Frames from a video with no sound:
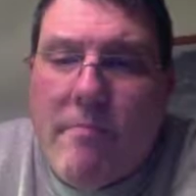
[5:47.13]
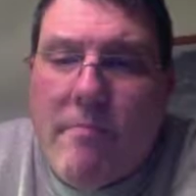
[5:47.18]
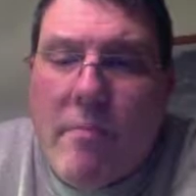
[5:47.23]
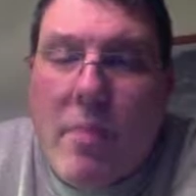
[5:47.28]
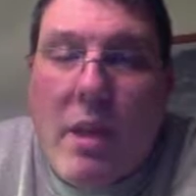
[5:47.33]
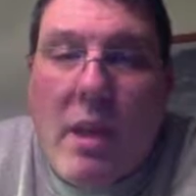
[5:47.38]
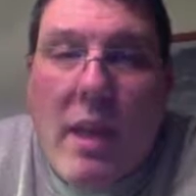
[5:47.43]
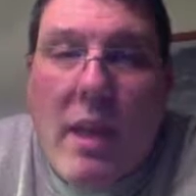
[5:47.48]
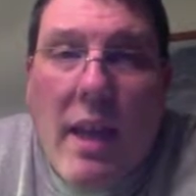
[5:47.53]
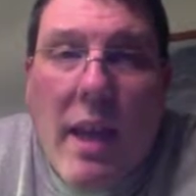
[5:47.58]

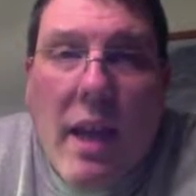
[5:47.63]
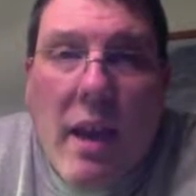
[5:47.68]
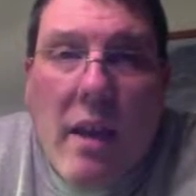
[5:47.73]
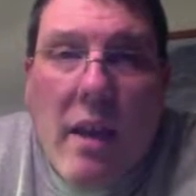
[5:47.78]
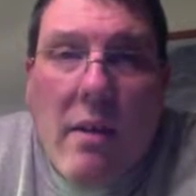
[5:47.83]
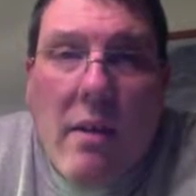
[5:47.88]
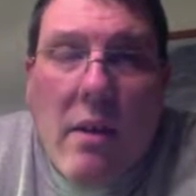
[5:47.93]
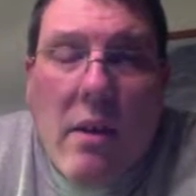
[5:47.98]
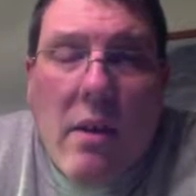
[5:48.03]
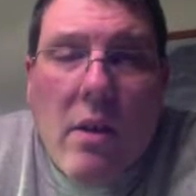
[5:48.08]
But
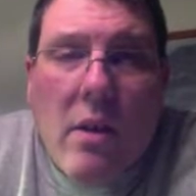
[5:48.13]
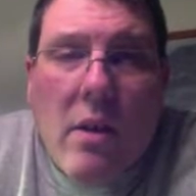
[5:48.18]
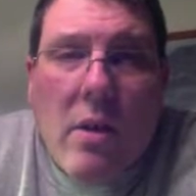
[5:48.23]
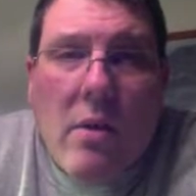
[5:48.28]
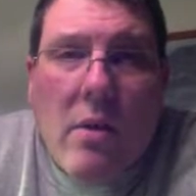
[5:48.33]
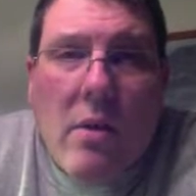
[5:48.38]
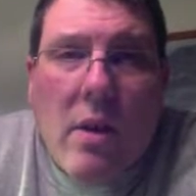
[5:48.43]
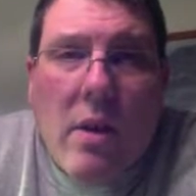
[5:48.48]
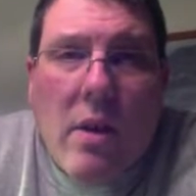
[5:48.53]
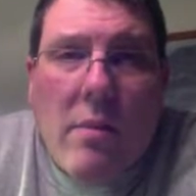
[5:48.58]
now,
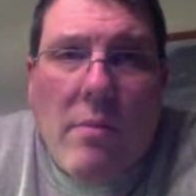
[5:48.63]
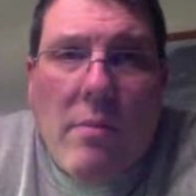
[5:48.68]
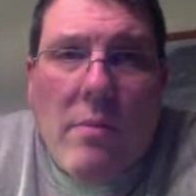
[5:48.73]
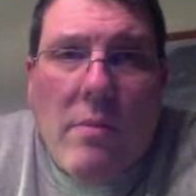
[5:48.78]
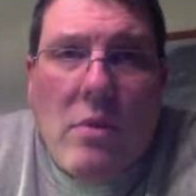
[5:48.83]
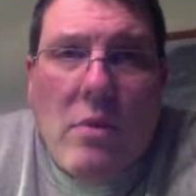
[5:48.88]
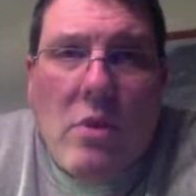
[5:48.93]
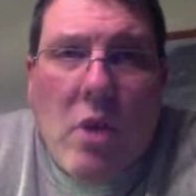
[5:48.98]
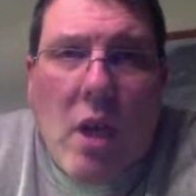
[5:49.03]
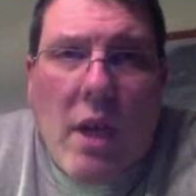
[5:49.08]

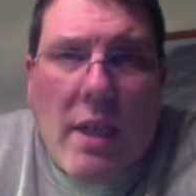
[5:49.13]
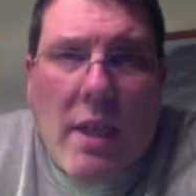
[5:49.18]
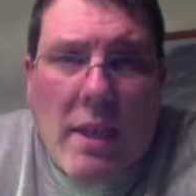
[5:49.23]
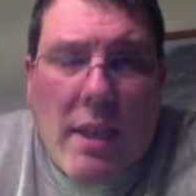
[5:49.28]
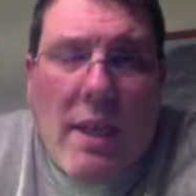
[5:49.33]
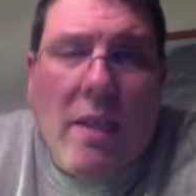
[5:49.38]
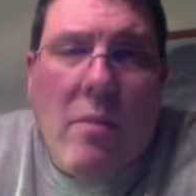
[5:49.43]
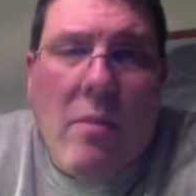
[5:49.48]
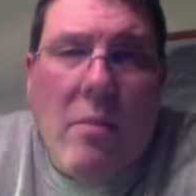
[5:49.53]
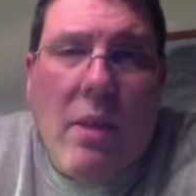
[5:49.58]
talk a
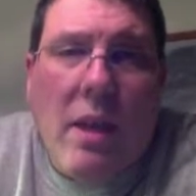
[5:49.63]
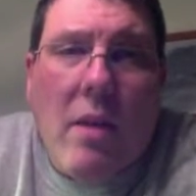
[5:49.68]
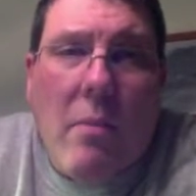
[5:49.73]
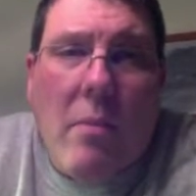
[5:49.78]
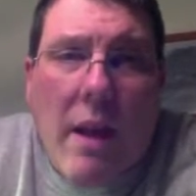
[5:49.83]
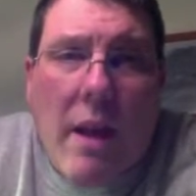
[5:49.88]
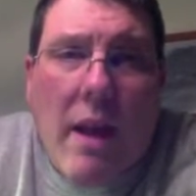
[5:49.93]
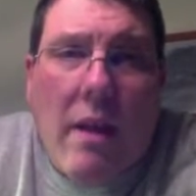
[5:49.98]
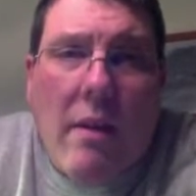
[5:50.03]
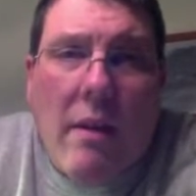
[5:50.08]
little bit
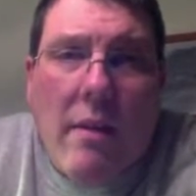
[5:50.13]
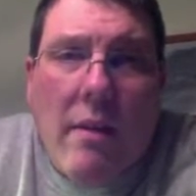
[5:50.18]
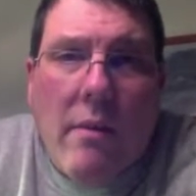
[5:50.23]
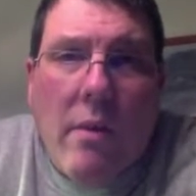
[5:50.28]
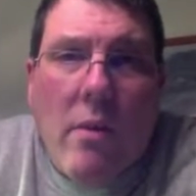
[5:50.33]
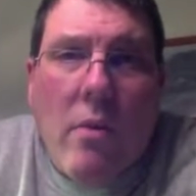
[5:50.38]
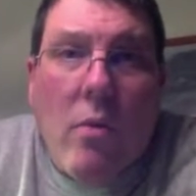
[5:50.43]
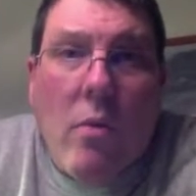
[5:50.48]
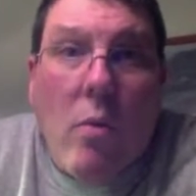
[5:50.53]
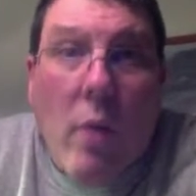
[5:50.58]
about
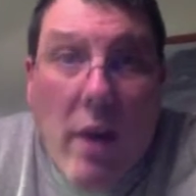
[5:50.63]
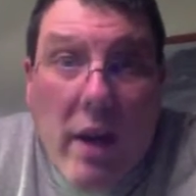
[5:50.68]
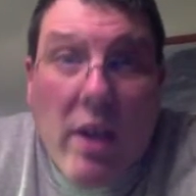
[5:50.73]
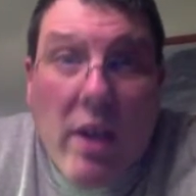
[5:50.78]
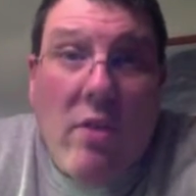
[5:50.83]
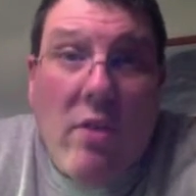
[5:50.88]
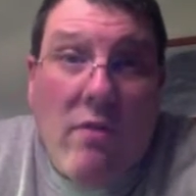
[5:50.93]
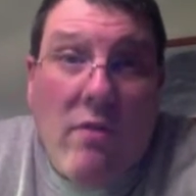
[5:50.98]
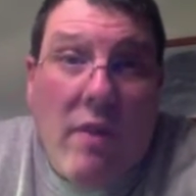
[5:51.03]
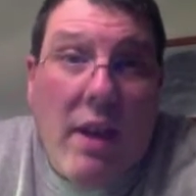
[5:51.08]
where
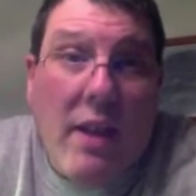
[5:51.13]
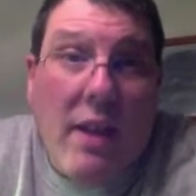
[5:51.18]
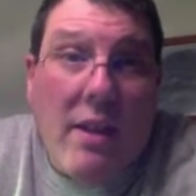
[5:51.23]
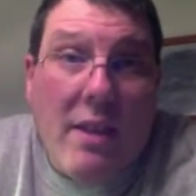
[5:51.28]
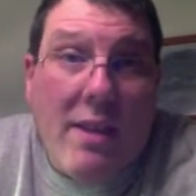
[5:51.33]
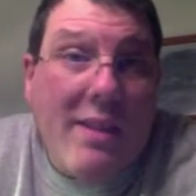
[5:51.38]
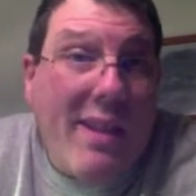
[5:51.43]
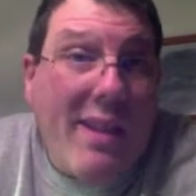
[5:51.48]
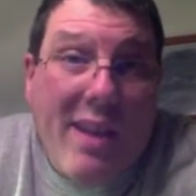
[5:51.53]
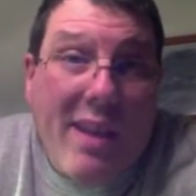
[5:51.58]
you find
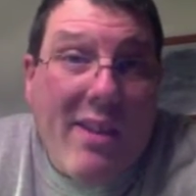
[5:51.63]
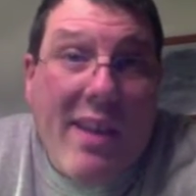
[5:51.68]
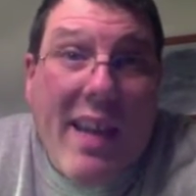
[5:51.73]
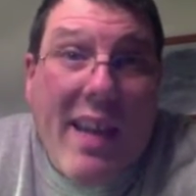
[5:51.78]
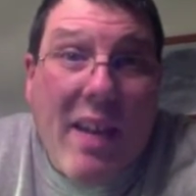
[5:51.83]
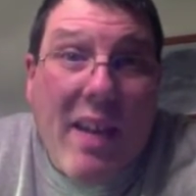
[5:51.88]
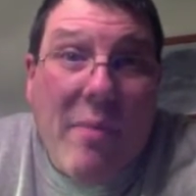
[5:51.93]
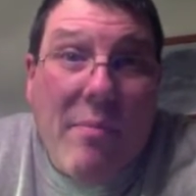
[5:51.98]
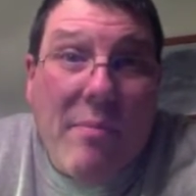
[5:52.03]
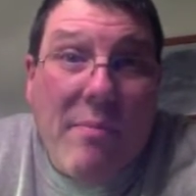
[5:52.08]
these and how you
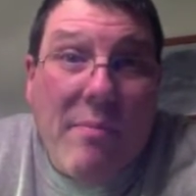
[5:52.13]
get them.